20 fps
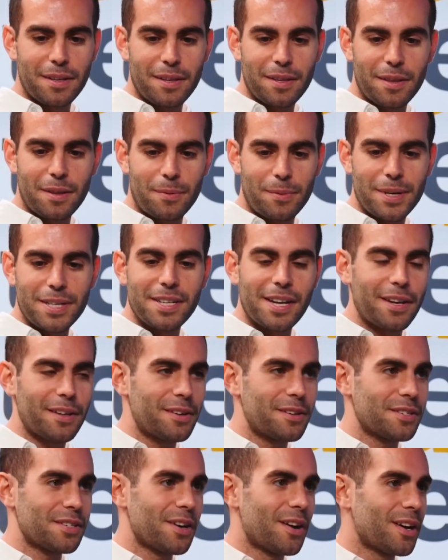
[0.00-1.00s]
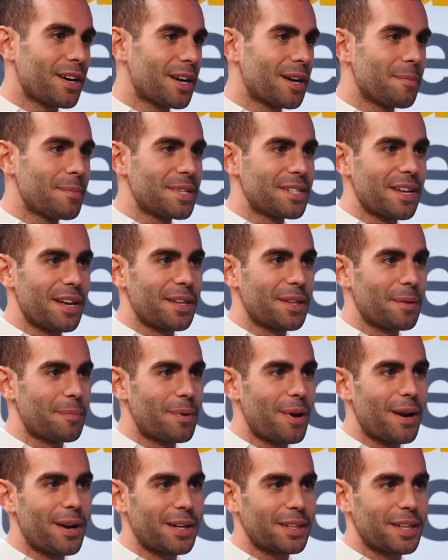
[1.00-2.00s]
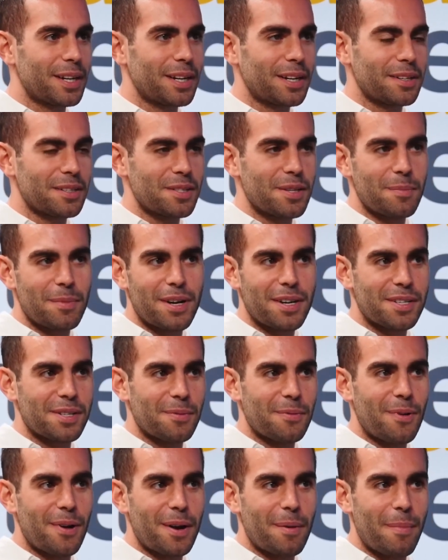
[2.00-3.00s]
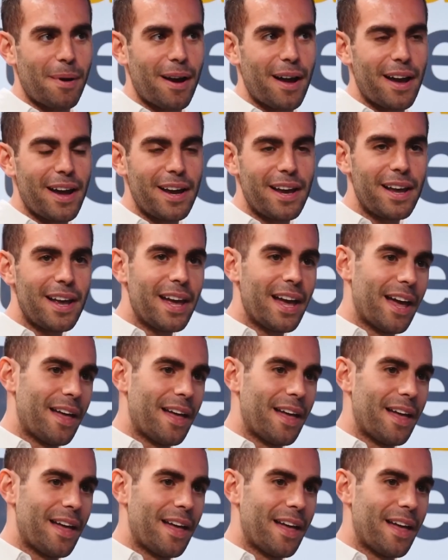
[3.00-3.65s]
the retailer is not going to be selling the product that a consumer doesn't want to buy,